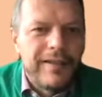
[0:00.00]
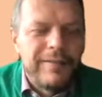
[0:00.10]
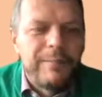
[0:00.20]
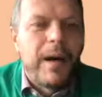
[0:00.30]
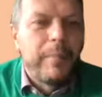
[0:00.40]

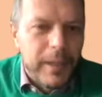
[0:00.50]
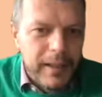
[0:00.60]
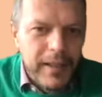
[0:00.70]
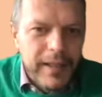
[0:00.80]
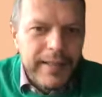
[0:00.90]

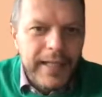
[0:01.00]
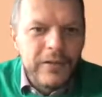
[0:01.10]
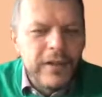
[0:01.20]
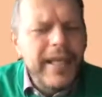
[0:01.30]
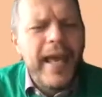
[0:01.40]
bubble tell
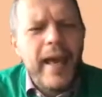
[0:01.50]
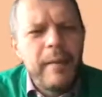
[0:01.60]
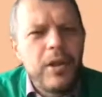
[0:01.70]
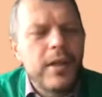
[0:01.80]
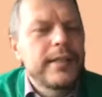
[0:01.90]
you, yeah,
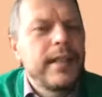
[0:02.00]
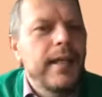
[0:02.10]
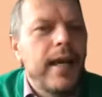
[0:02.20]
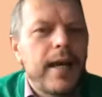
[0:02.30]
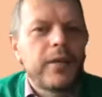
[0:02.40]
but you are still
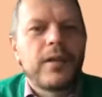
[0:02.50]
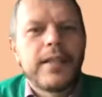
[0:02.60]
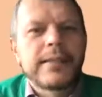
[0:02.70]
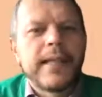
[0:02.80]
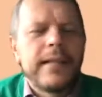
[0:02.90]
young, you
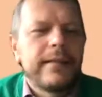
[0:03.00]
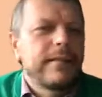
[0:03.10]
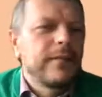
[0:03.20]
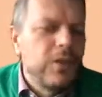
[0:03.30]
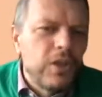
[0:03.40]

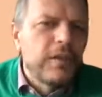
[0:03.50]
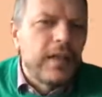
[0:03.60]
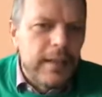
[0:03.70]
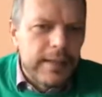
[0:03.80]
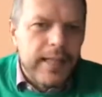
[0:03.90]
understand, you don't
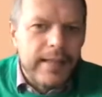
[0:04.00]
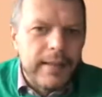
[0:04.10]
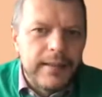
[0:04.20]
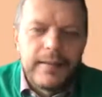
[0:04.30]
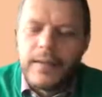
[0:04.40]
understand
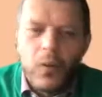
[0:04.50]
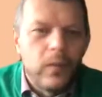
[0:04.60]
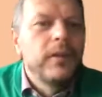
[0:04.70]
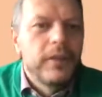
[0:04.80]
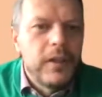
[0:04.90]
it.
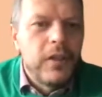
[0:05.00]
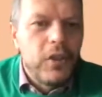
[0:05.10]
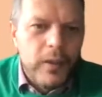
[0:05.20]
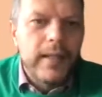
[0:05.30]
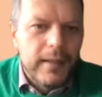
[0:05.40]
No,
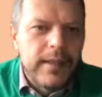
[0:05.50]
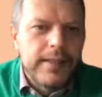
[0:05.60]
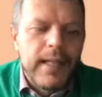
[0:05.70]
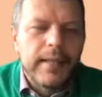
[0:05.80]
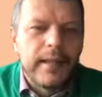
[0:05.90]
you can
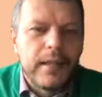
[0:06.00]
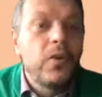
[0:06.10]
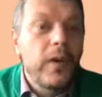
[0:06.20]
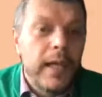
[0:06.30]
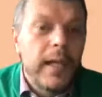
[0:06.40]
understand, and
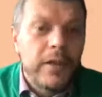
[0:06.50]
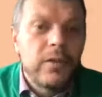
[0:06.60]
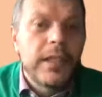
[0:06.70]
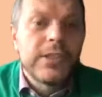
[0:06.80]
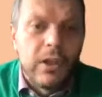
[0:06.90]
you can
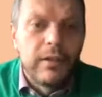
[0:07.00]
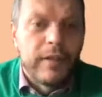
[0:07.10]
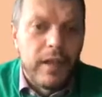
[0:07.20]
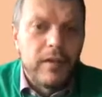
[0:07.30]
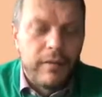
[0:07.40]
actually solve a
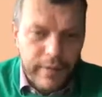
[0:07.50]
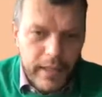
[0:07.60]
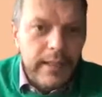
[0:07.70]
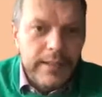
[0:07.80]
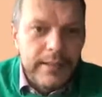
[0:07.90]
lot of
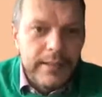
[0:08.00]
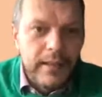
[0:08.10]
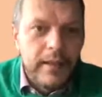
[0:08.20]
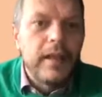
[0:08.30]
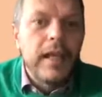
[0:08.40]
things
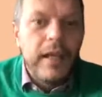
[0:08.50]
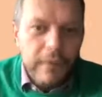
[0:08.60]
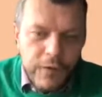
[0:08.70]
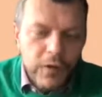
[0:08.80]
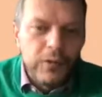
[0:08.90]

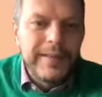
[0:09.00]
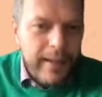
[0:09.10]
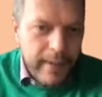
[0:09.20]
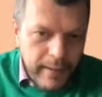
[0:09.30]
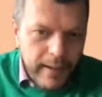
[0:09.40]
if you
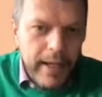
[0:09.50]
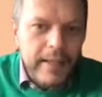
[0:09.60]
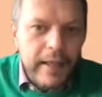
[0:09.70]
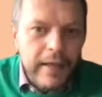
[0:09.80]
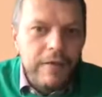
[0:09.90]
dare
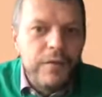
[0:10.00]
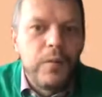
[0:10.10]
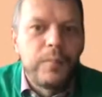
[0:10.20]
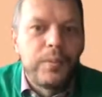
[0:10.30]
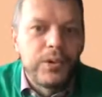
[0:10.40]
and if
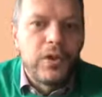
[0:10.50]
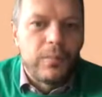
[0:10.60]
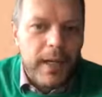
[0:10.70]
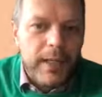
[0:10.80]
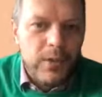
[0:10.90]
you put your
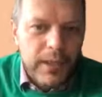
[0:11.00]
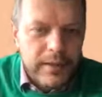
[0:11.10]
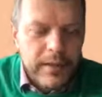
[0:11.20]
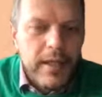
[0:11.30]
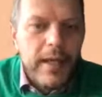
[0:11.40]
mind to it.
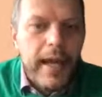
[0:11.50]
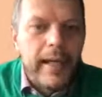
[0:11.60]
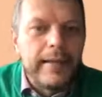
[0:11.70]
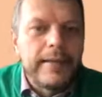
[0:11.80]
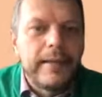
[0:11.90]
And